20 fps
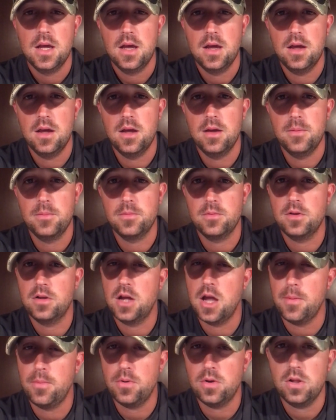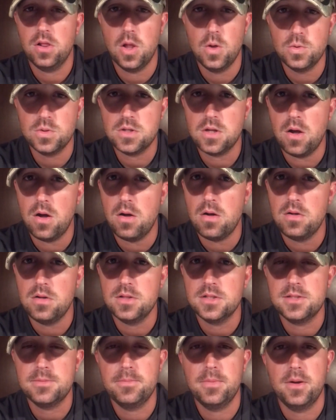Couple close
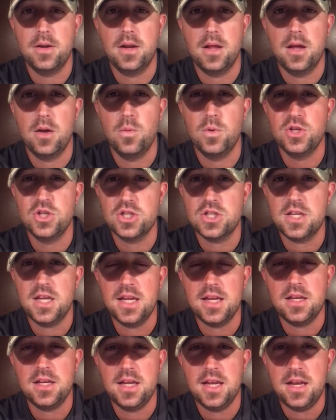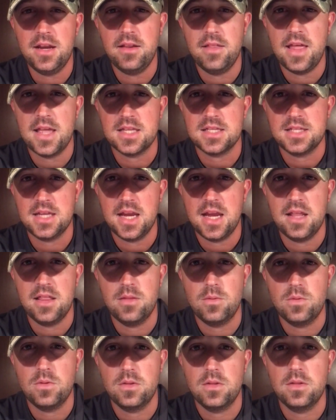calls, but we just couldn't get into that
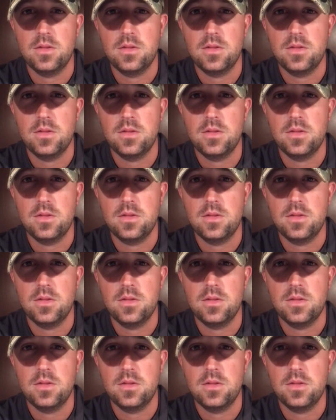stand